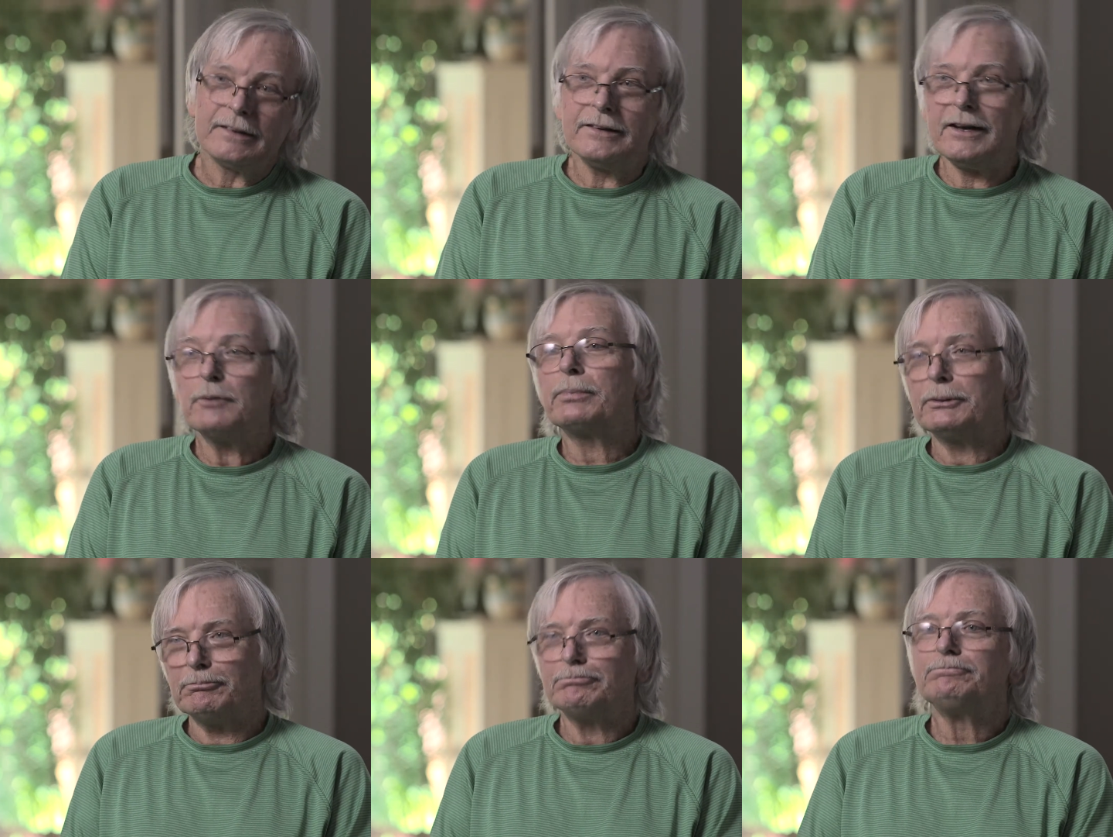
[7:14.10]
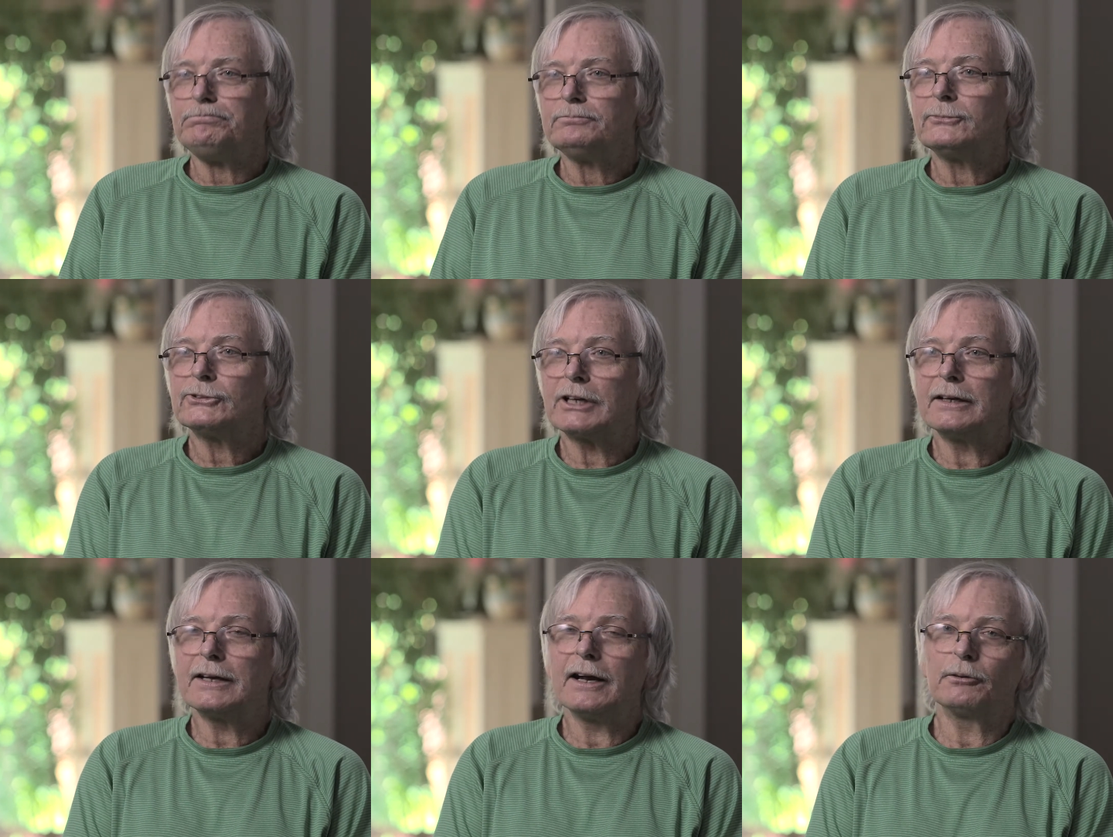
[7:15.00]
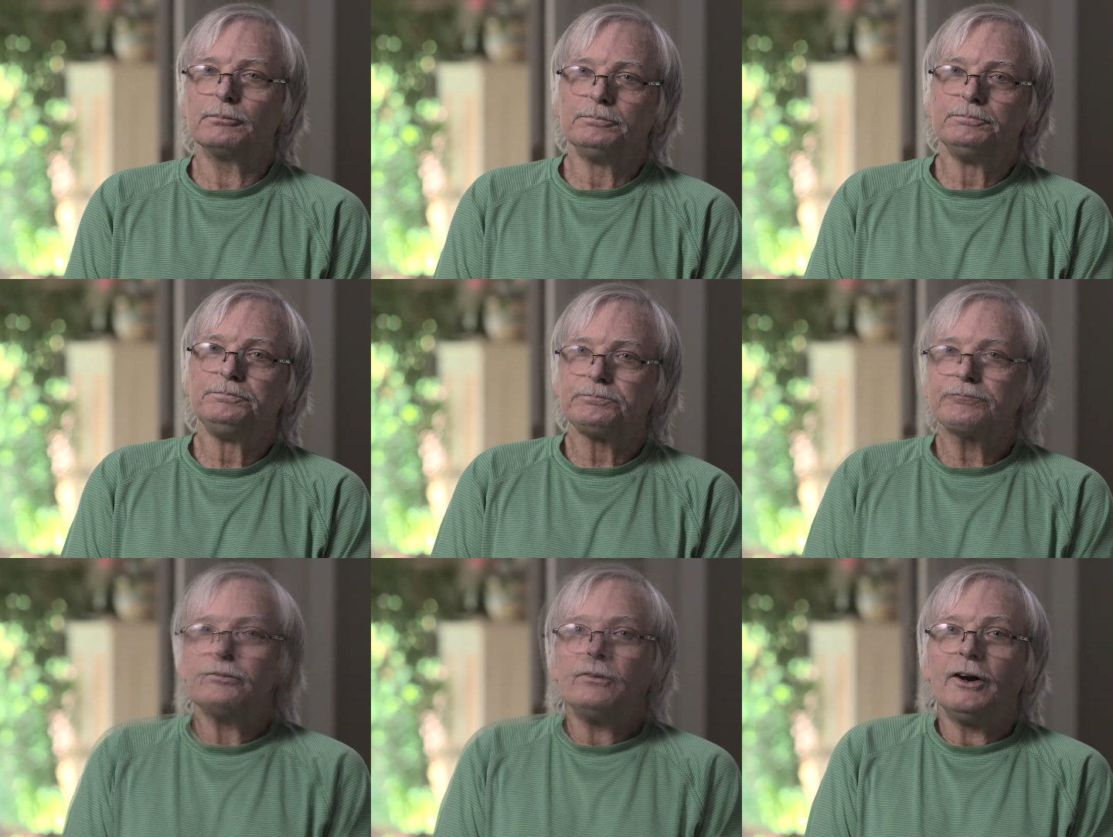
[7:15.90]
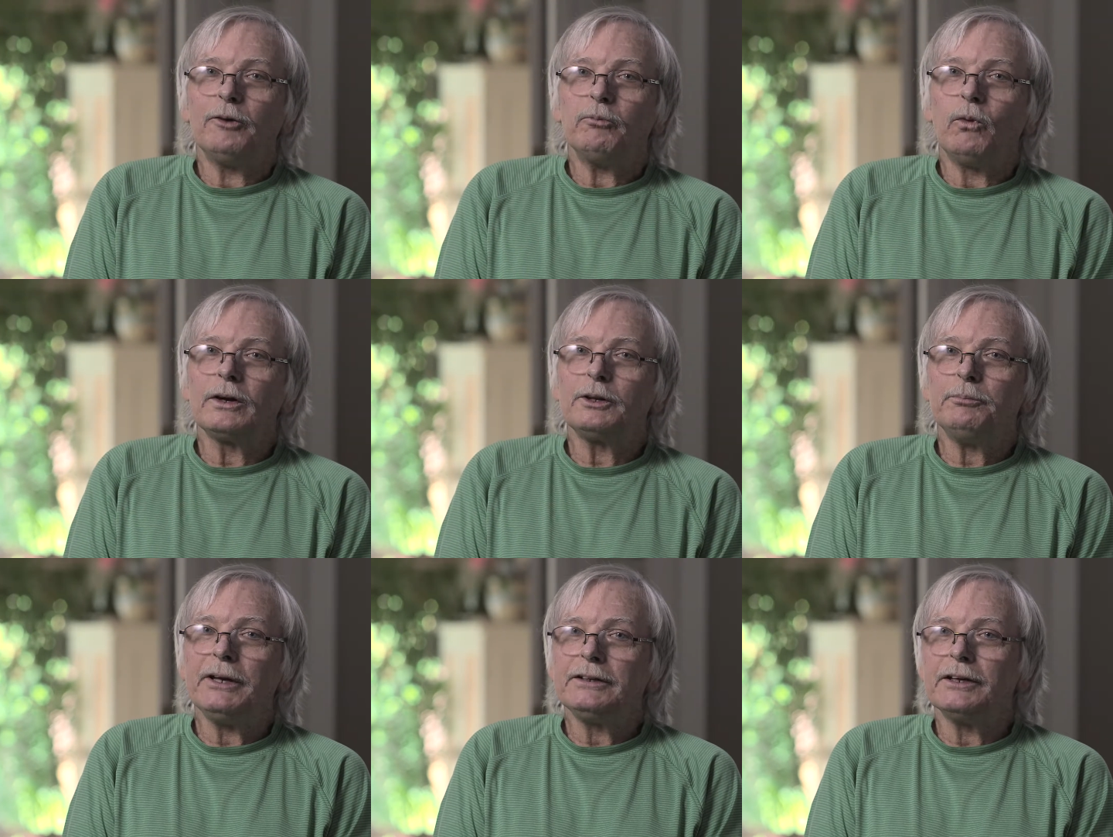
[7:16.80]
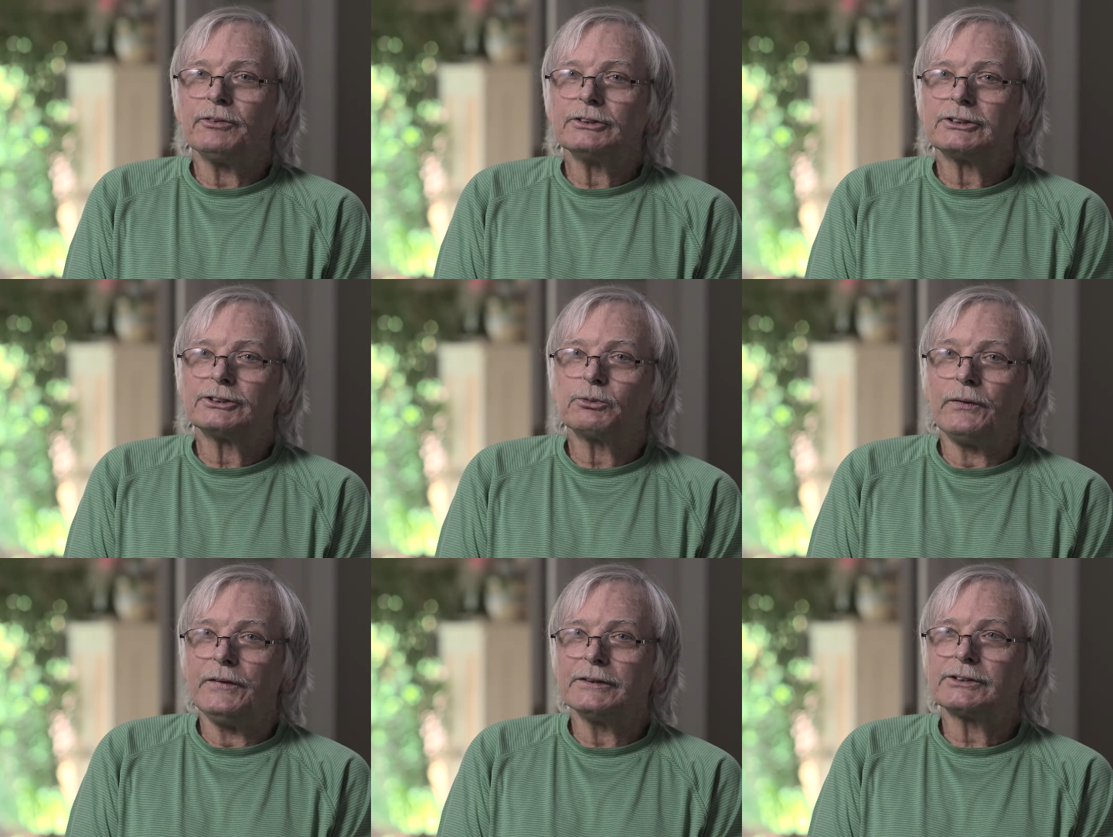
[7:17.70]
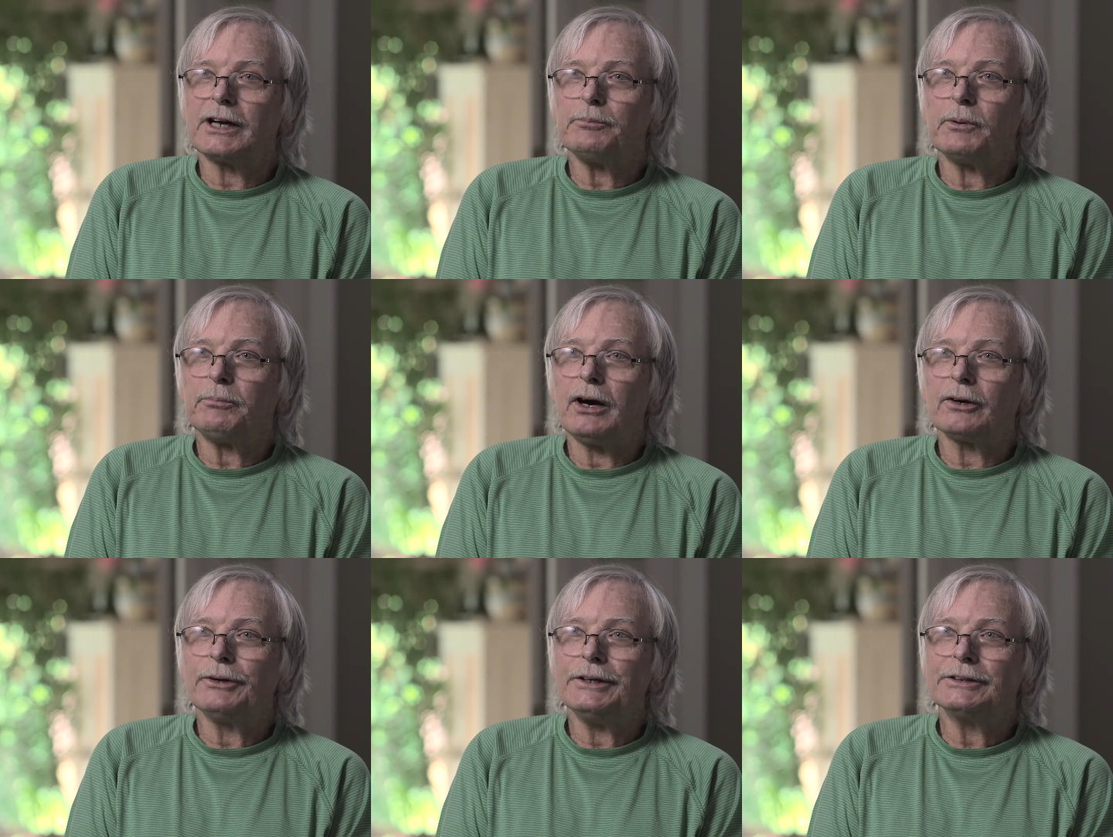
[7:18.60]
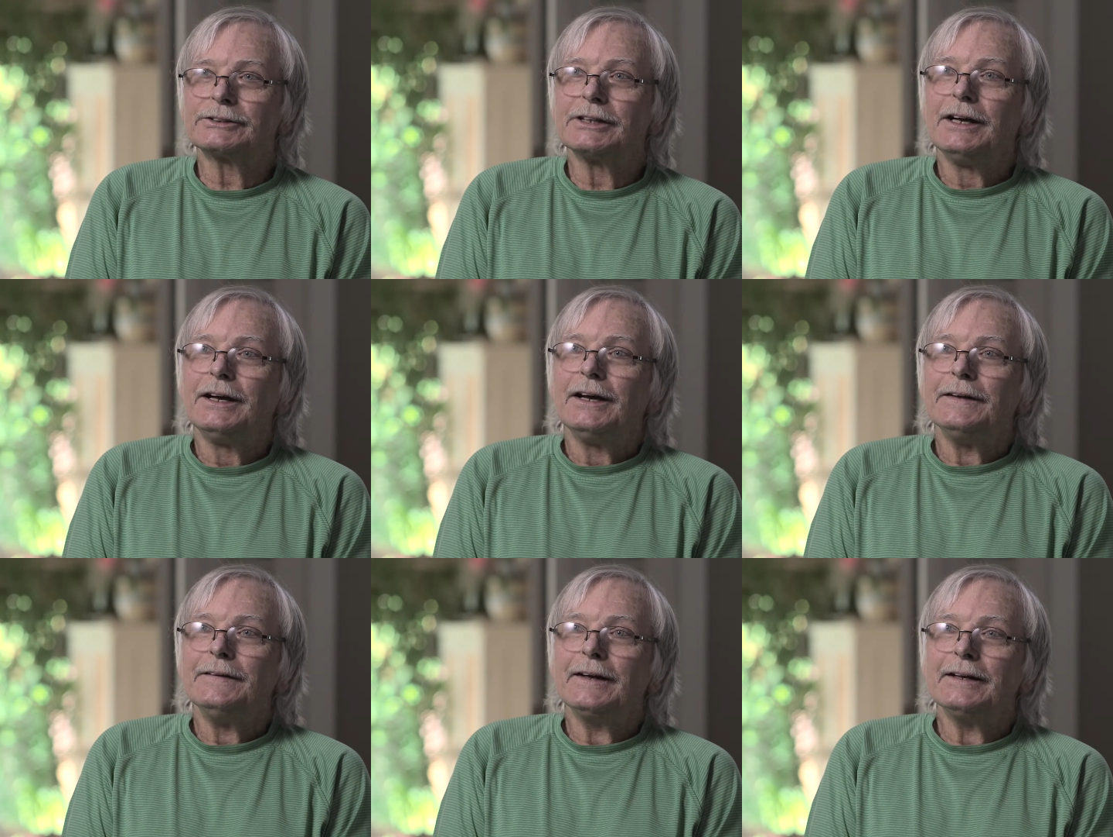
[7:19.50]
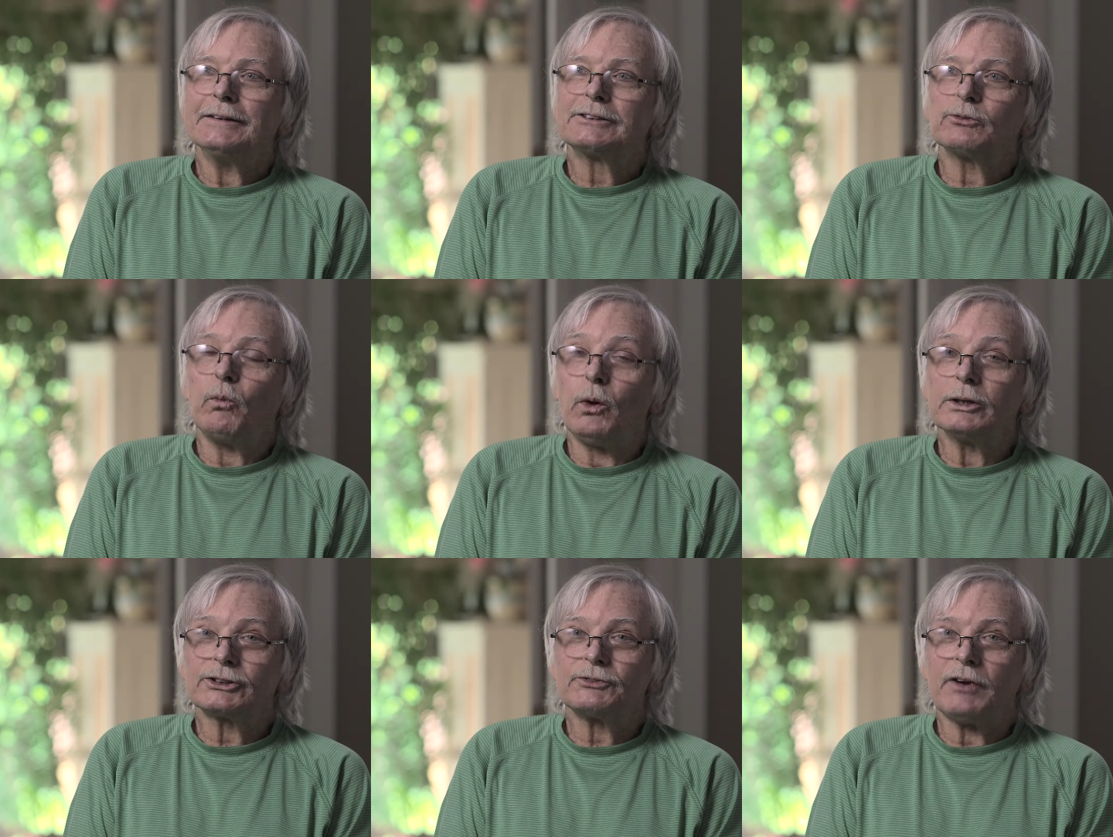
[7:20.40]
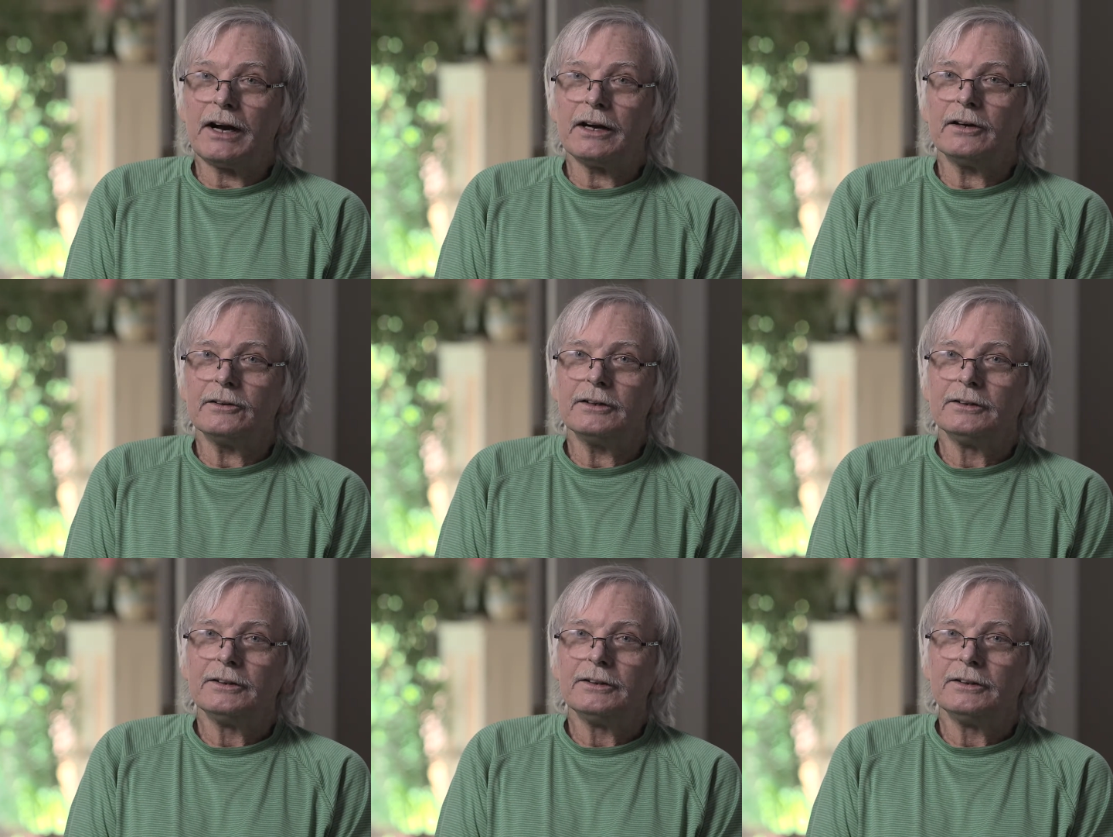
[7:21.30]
dip and set it down. Yeah, one of the big differences with this type of pottery is that it's once fired.